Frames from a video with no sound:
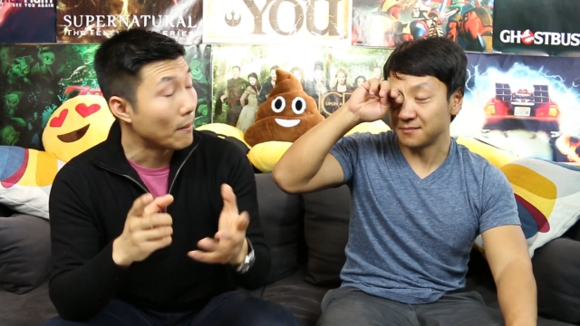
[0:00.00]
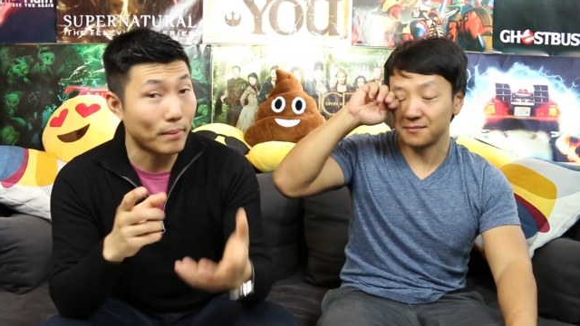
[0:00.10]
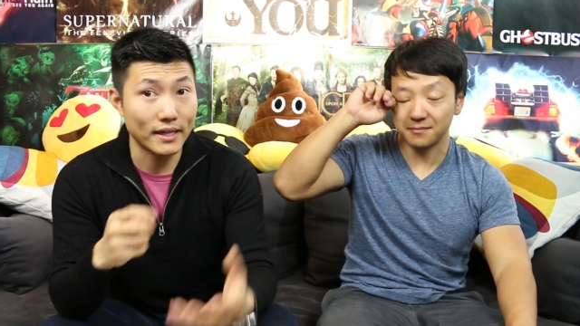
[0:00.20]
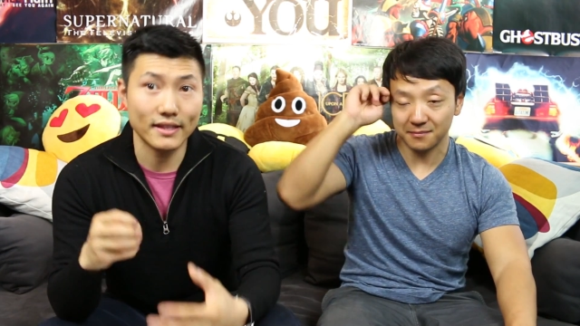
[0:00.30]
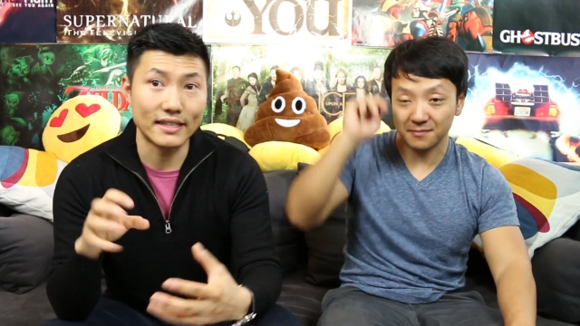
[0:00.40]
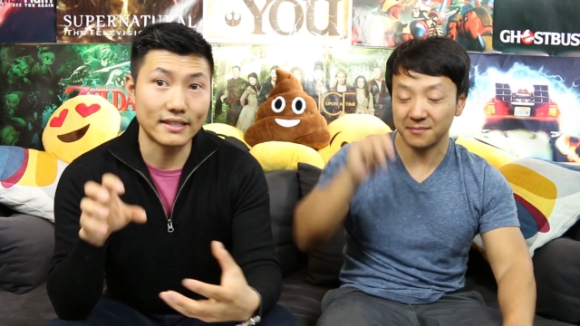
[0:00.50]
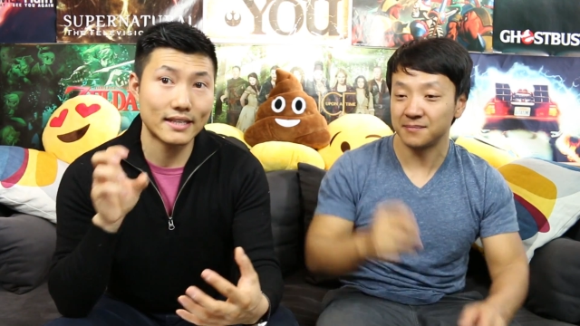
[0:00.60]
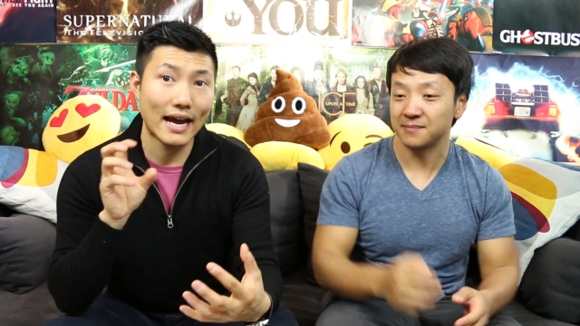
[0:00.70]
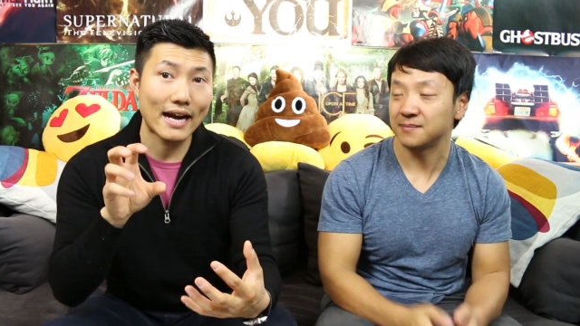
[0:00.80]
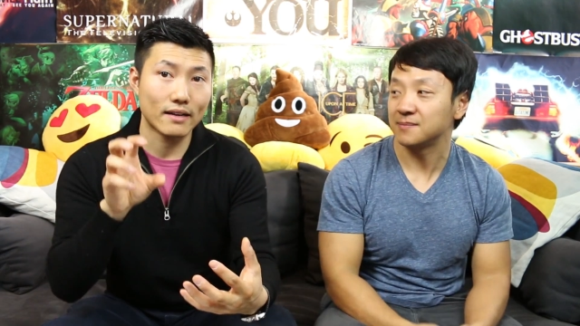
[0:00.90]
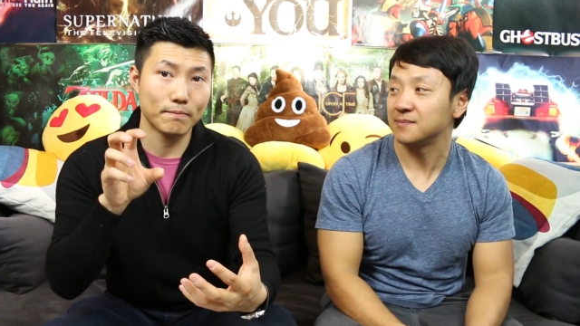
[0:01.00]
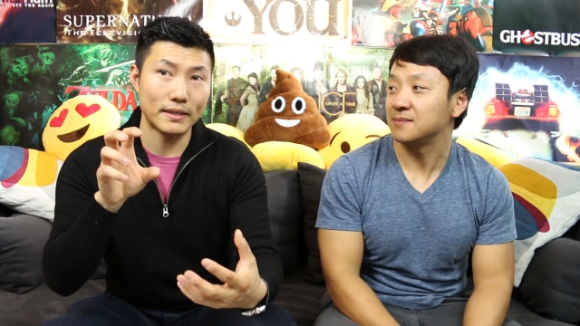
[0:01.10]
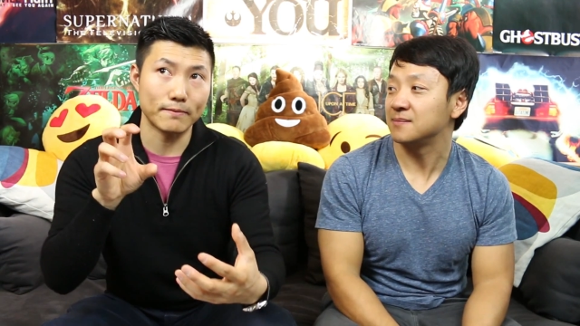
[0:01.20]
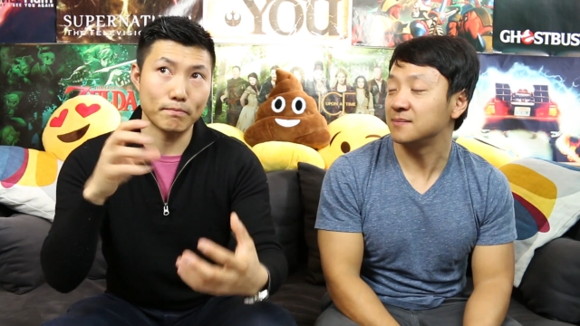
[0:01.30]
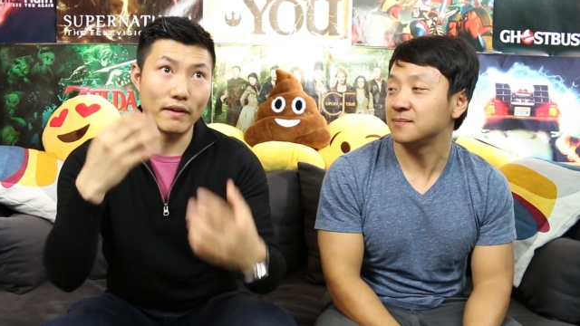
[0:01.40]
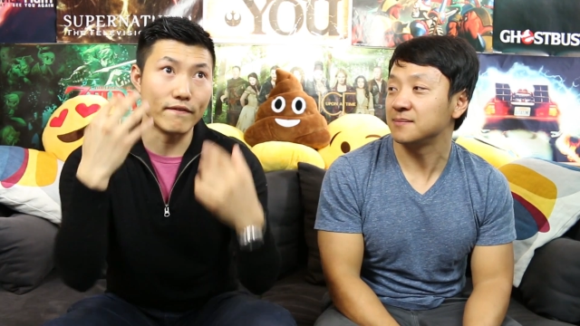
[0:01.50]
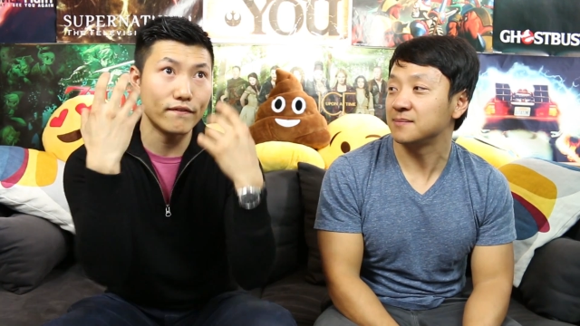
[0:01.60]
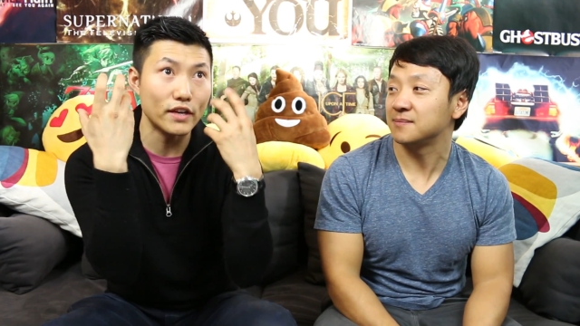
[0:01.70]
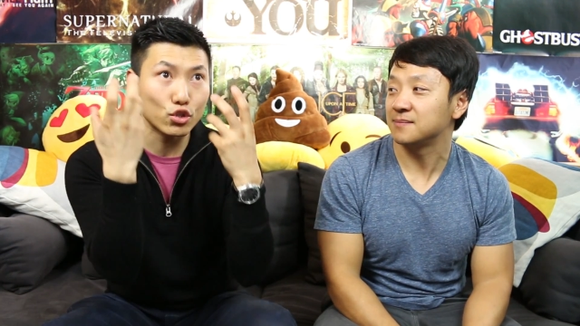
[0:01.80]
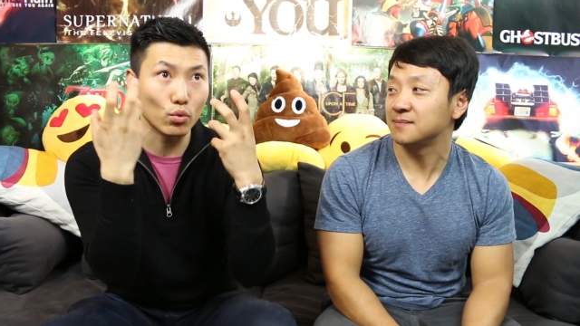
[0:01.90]
Speaker 1: but the tact beat, but
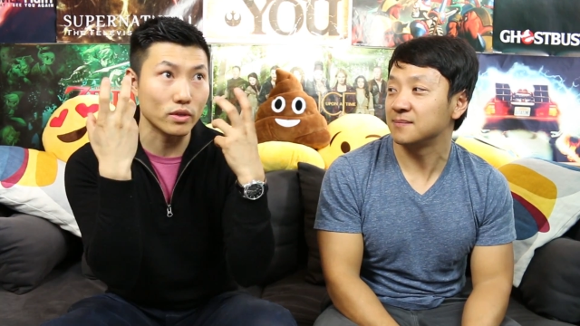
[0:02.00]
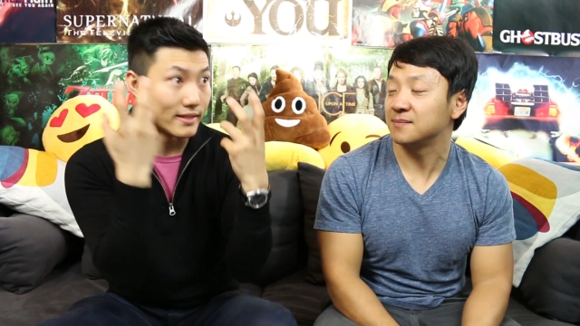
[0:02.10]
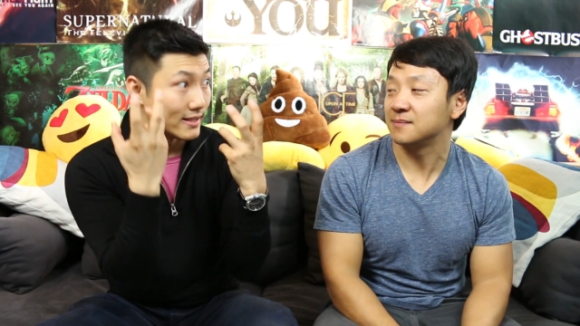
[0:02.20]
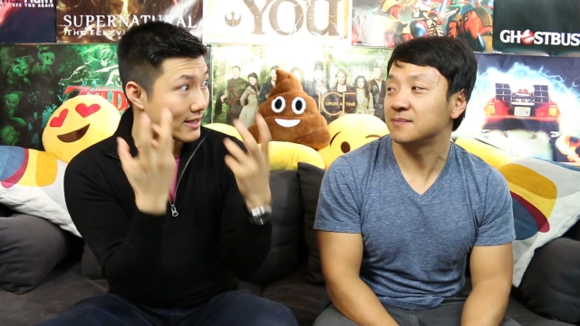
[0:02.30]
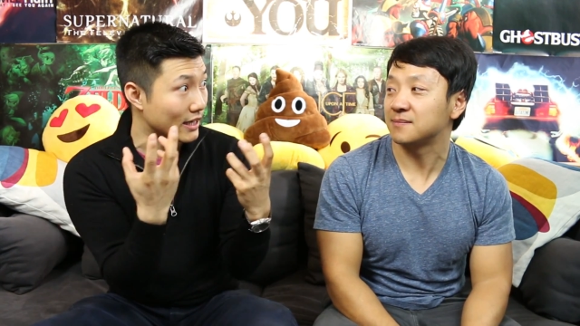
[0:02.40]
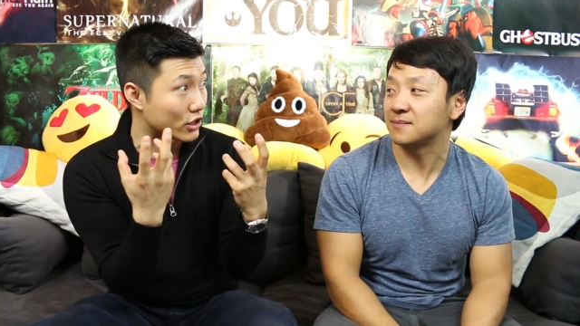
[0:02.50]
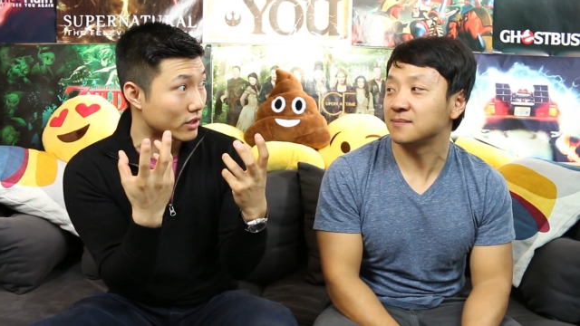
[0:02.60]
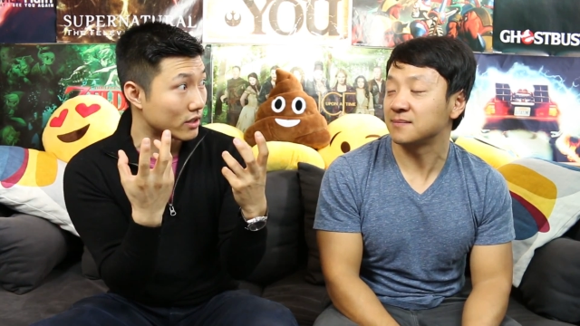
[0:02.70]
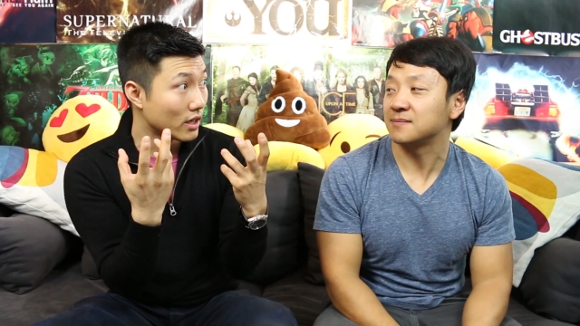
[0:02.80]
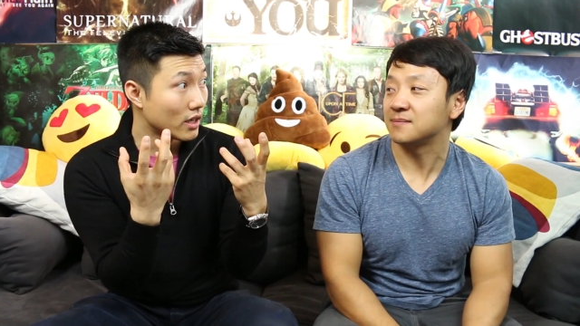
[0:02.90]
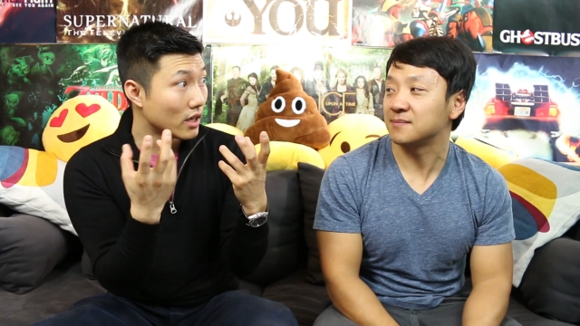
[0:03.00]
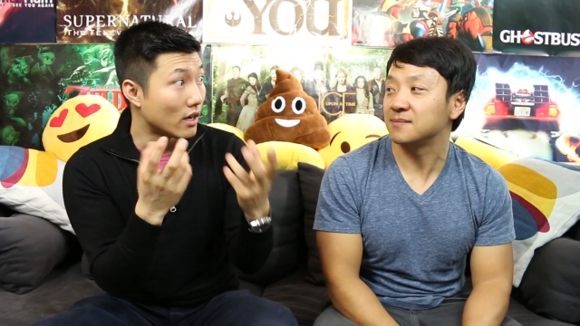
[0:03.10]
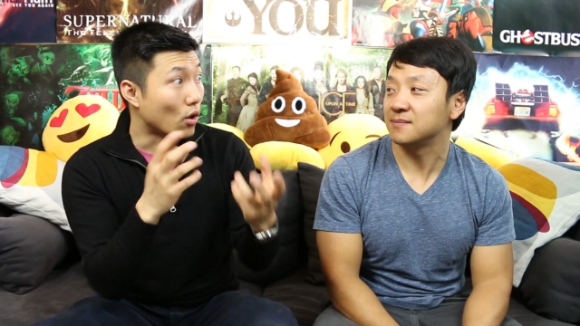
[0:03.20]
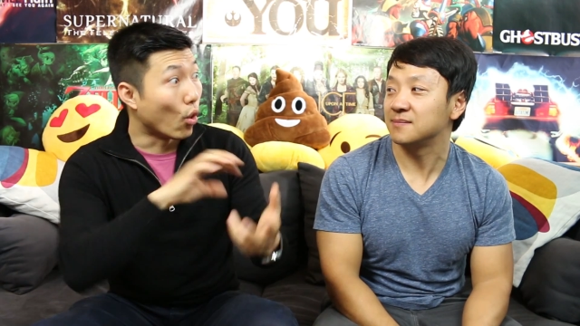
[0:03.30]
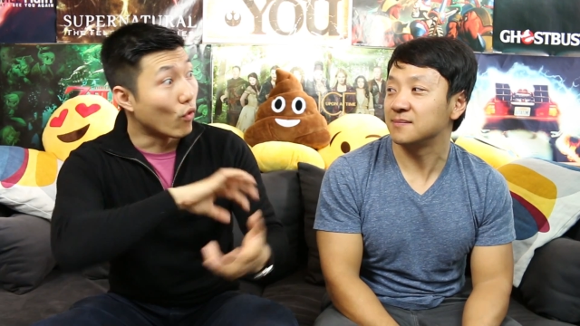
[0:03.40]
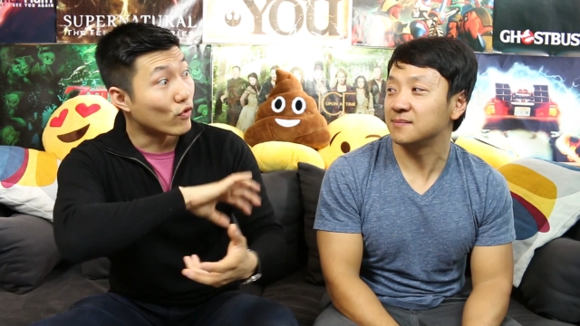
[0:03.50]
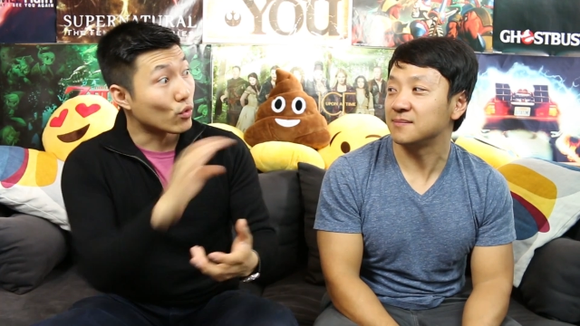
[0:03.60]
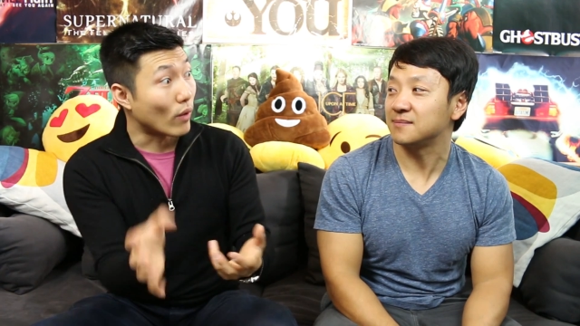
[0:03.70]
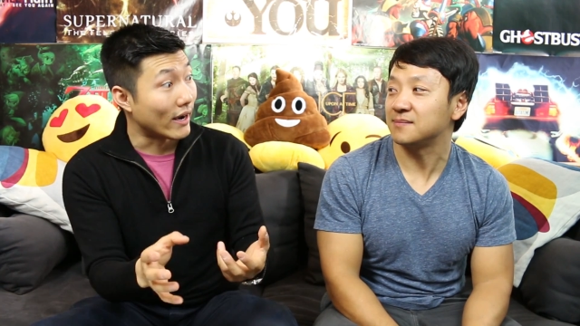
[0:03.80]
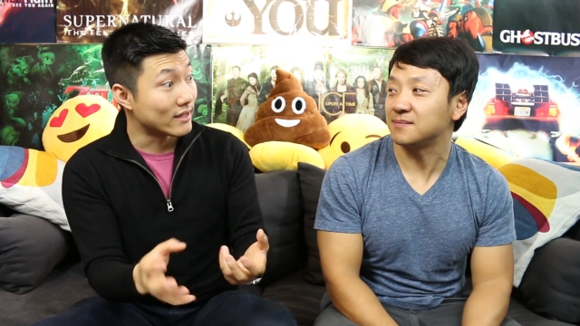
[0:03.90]
visual sensation
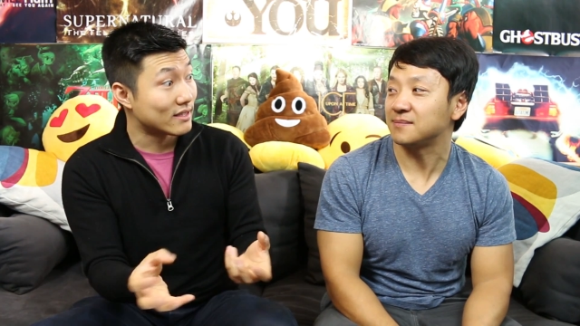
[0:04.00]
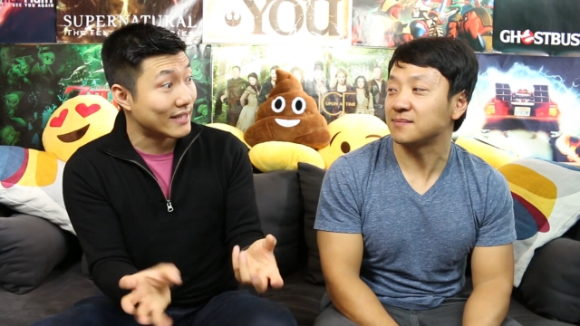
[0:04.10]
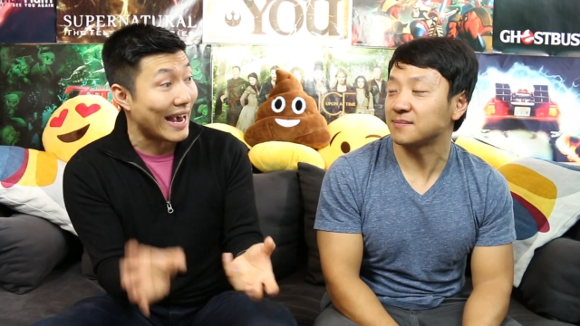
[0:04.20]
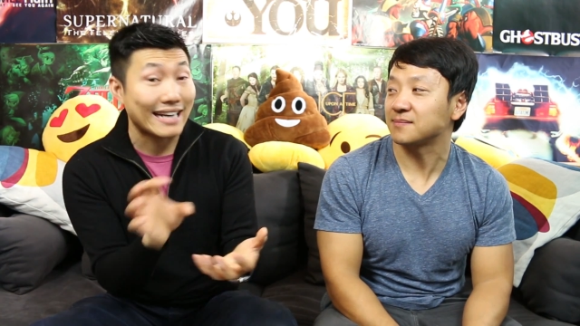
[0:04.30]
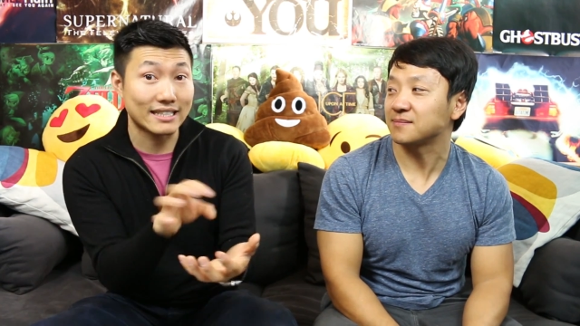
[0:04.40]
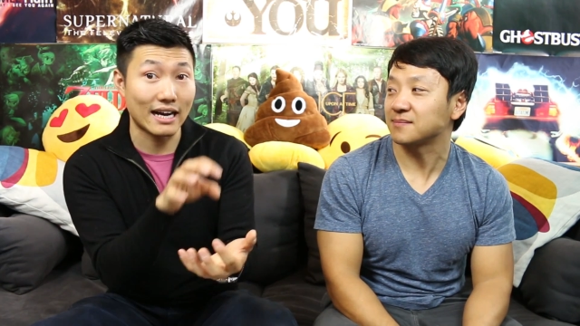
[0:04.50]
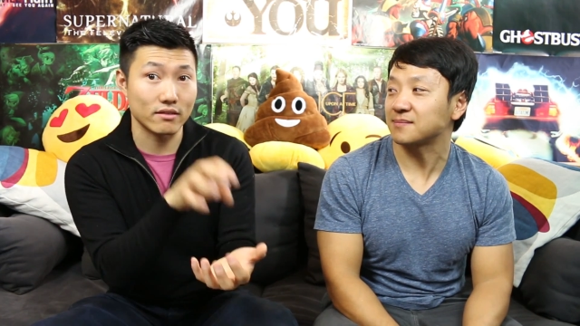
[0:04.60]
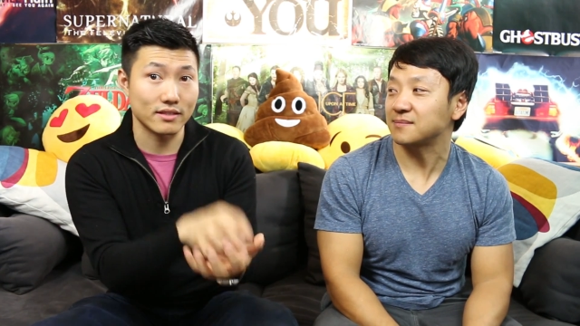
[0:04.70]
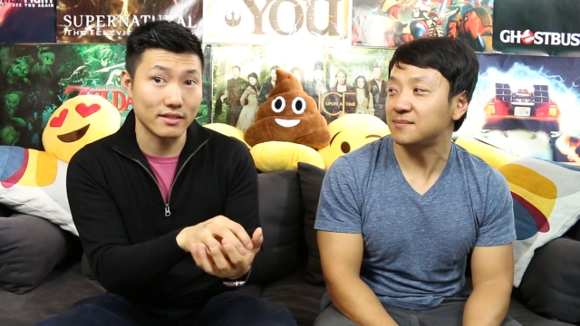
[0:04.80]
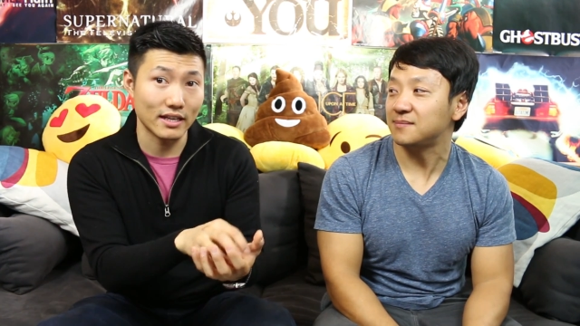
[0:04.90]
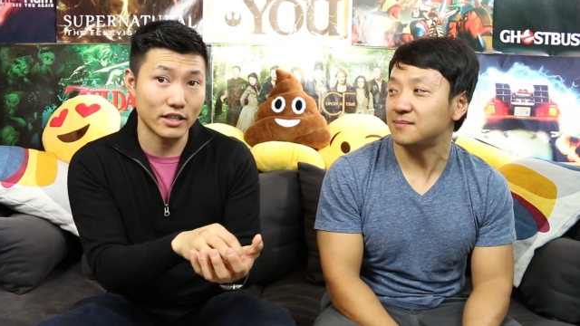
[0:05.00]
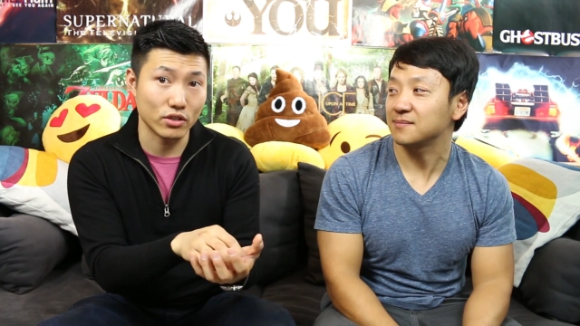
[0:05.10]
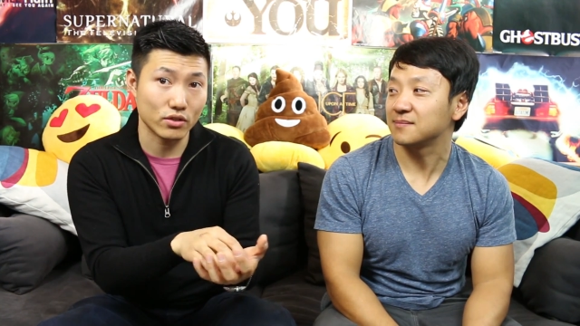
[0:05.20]
overrides tactile sensation.